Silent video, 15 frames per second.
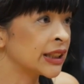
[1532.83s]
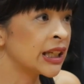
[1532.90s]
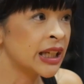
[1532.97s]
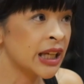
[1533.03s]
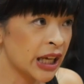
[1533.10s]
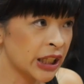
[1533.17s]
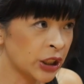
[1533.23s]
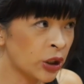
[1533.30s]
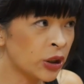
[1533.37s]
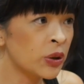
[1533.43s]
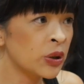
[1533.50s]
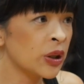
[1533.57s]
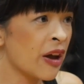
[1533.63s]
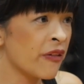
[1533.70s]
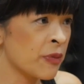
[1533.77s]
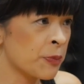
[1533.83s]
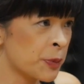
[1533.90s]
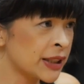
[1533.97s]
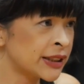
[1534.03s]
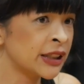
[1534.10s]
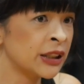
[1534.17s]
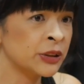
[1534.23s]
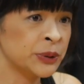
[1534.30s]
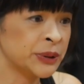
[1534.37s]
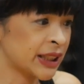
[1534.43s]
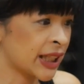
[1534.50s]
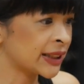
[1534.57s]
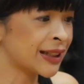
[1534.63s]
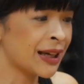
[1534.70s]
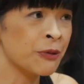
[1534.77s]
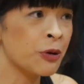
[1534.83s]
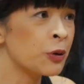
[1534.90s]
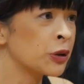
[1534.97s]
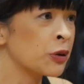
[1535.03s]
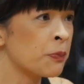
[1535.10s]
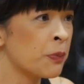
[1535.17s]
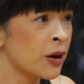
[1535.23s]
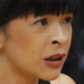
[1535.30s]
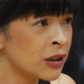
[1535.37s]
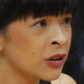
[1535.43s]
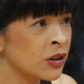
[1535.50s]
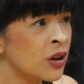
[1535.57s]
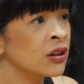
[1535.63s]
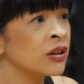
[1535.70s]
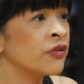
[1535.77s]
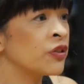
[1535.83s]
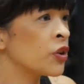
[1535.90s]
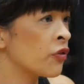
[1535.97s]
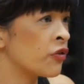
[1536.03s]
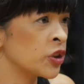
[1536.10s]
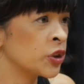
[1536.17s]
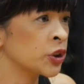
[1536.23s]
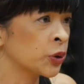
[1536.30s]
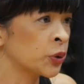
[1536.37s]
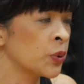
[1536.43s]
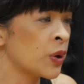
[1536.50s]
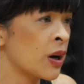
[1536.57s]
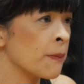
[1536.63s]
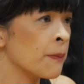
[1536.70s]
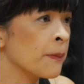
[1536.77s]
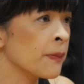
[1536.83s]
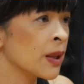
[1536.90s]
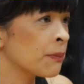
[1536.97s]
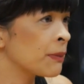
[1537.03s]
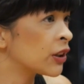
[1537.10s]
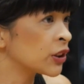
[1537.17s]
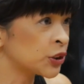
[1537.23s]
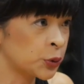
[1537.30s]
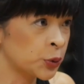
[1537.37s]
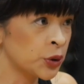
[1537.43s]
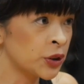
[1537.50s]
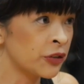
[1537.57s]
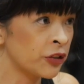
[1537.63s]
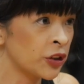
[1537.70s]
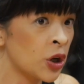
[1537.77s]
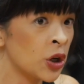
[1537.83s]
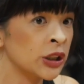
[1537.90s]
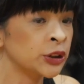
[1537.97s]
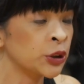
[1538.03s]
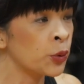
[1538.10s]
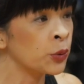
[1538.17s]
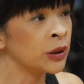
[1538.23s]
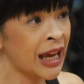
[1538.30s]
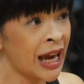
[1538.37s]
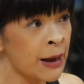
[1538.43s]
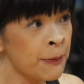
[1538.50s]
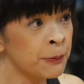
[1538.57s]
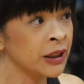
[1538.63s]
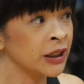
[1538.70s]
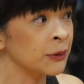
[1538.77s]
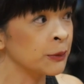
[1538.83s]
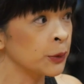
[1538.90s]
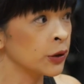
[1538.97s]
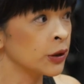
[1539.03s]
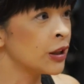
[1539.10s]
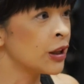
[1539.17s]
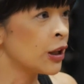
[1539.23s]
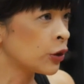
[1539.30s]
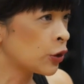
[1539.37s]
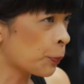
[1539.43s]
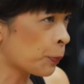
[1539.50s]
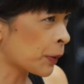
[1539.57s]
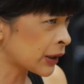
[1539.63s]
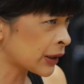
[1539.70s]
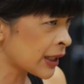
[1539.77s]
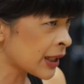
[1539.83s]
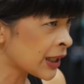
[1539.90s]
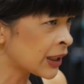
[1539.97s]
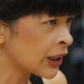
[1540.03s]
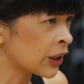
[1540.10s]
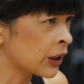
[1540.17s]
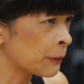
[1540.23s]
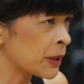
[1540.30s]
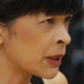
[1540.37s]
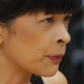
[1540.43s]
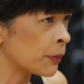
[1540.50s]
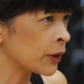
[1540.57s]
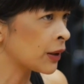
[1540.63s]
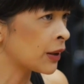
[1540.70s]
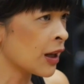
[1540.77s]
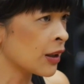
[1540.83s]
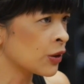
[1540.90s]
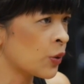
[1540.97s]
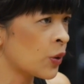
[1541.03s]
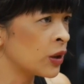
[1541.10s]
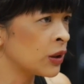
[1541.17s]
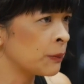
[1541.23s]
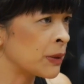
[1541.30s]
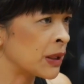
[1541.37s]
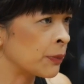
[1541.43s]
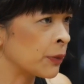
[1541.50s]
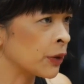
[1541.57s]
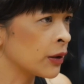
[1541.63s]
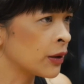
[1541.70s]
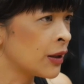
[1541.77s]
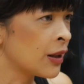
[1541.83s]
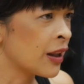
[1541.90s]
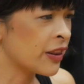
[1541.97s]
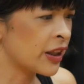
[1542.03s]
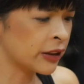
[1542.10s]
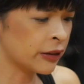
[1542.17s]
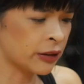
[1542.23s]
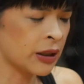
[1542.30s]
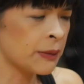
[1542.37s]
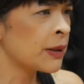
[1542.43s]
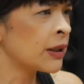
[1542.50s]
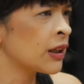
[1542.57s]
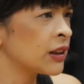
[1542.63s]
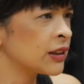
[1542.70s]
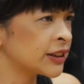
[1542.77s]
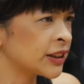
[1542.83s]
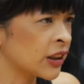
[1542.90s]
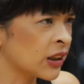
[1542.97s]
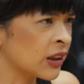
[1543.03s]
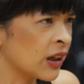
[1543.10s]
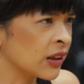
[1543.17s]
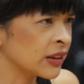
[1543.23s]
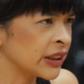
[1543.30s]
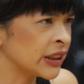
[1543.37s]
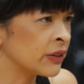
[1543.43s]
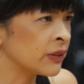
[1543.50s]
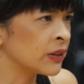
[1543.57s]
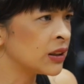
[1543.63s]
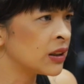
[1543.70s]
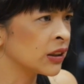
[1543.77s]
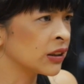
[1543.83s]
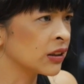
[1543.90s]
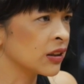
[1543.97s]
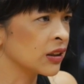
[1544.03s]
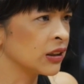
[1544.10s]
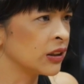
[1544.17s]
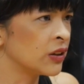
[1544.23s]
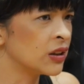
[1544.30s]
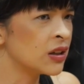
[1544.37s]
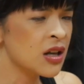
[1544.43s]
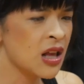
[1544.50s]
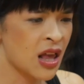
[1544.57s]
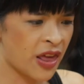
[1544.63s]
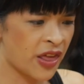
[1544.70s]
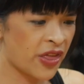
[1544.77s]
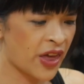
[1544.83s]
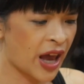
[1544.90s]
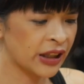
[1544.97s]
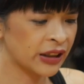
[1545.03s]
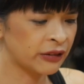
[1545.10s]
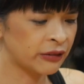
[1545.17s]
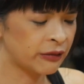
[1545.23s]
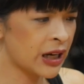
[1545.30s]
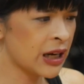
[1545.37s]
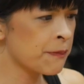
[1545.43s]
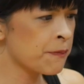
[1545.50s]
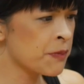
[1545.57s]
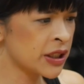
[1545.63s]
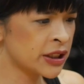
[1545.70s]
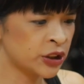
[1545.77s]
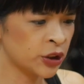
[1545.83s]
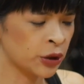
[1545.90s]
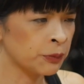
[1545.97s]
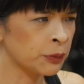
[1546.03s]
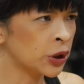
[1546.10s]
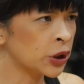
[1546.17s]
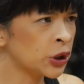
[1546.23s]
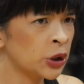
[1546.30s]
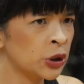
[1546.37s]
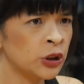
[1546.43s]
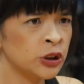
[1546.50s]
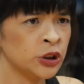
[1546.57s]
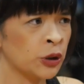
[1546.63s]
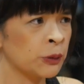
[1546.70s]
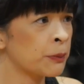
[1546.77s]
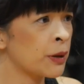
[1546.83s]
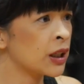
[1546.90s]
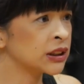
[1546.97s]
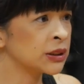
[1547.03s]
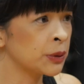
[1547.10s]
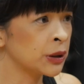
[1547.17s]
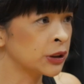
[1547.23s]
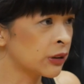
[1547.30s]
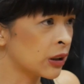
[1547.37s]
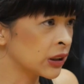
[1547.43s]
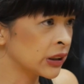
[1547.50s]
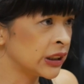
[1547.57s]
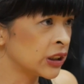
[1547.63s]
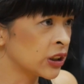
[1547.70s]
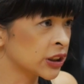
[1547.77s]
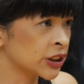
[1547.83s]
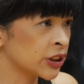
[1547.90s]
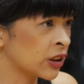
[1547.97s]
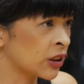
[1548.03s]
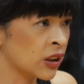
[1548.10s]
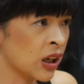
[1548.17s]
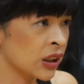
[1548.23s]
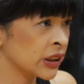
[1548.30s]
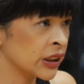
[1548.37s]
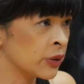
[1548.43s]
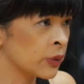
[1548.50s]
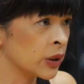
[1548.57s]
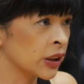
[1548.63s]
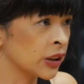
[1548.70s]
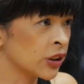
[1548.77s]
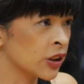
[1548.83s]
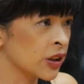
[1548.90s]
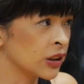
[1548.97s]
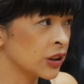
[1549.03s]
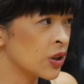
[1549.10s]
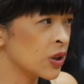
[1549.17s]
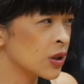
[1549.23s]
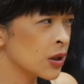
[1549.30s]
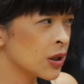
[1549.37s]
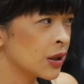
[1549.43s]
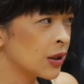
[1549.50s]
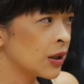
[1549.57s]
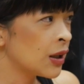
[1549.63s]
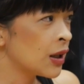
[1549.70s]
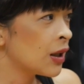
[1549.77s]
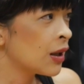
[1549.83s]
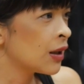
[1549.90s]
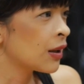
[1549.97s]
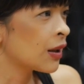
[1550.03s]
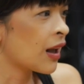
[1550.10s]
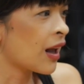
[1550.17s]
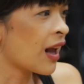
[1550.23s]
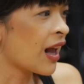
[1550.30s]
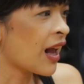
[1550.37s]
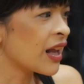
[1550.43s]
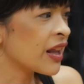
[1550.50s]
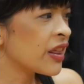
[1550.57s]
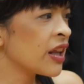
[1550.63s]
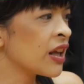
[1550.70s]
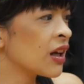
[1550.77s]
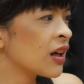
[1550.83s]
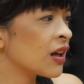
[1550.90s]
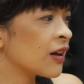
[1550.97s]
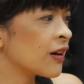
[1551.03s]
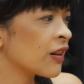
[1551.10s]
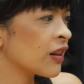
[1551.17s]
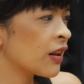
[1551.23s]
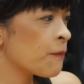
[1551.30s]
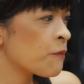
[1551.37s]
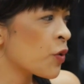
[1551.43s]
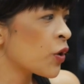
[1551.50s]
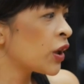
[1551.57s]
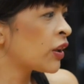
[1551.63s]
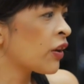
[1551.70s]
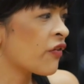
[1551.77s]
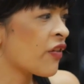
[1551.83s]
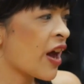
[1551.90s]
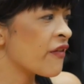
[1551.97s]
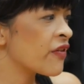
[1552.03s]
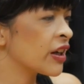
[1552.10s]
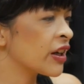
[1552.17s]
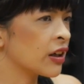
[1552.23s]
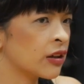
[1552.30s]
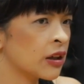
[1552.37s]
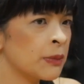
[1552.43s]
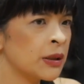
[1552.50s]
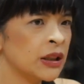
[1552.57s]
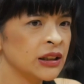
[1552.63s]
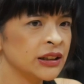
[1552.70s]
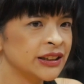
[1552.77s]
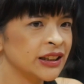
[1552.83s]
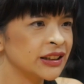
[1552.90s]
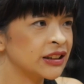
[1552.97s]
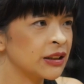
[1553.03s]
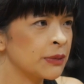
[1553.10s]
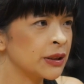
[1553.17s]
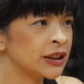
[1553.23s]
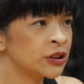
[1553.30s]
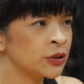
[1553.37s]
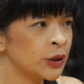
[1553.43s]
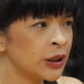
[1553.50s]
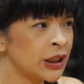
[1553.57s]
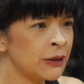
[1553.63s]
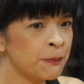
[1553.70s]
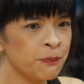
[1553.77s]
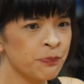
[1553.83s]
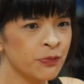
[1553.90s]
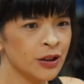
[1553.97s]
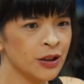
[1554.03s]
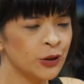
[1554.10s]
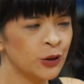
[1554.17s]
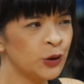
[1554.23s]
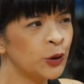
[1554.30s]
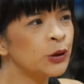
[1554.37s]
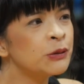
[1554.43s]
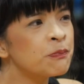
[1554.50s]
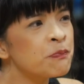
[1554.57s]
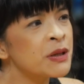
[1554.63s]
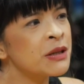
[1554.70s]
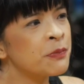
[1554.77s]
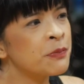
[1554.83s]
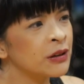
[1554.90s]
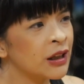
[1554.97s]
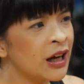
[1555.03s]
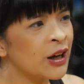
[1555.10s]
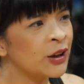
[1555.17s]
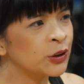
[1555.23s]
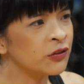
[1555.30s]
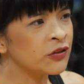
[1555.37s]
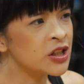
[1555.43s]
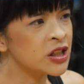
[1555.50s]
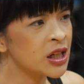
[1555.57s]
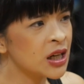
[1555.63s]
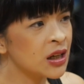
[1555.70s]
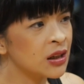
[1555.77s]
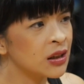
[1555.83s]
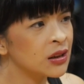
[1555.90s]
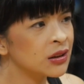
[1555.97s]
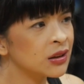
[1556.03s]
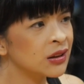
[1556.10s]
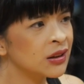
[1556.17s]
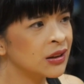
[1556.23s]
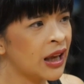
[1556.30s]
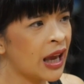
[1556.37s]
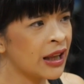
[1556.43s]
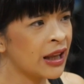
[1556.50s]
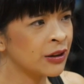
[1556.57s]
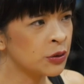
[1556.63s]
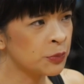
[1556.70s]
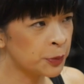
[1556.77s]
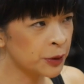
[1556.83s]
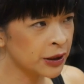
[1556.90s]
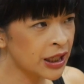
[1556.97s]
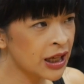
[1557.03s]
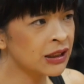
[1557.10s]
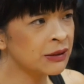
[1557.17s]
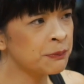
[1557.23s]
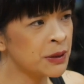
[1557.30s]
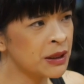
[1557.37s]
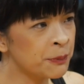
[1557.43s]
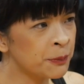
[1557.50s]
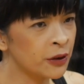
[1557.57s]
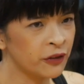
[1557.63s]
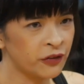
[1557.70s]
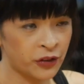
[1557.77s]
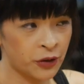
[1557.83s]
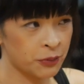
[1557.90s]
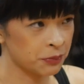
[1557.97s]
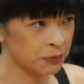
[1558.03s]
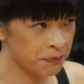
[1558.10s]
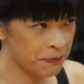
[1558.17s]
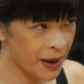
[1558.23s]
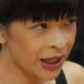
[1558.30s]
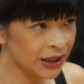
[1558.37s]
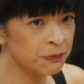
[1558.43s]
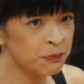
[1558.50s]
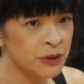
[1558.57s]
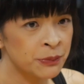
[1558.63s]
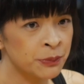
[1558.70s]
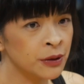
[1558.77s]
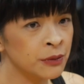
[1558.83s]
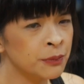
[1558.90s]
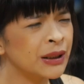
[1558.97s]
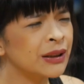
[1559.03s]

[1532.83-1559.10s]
and you're going to have a president who says, I'm going to pardon all of you if you screw up. Because rule of law is only applicable to particular people, not to all people. Mm-hmm. That criminals are not equal under the law, that rapists or murderers or possible drug dealers are not equal under the law. I think the point of having a criminal system is to keep good people out of jail and to protect people from bad people, but